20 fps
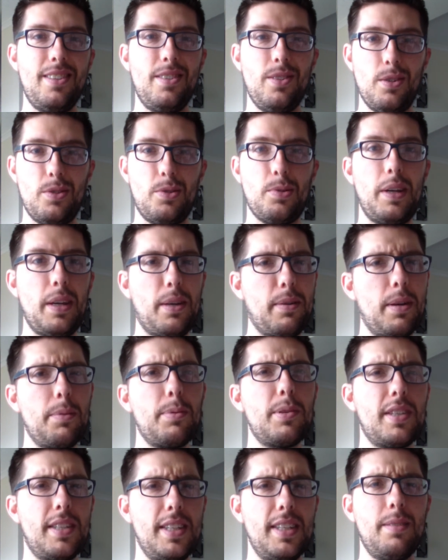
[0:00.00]
Thought 20 quid
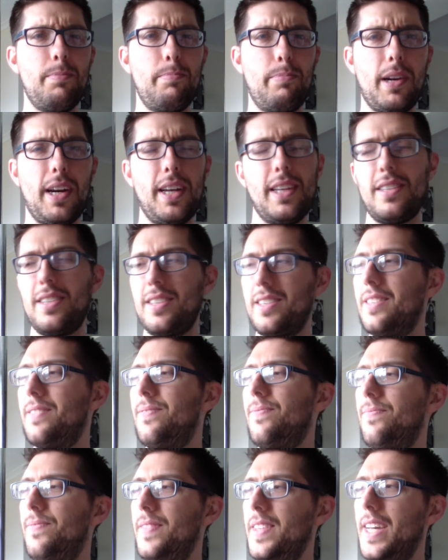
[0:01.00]
was a decent price.
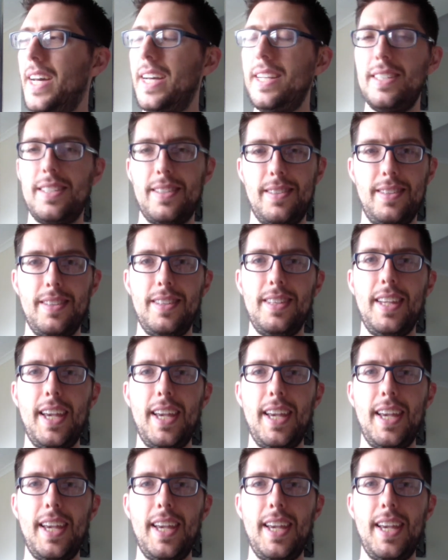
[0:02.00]
And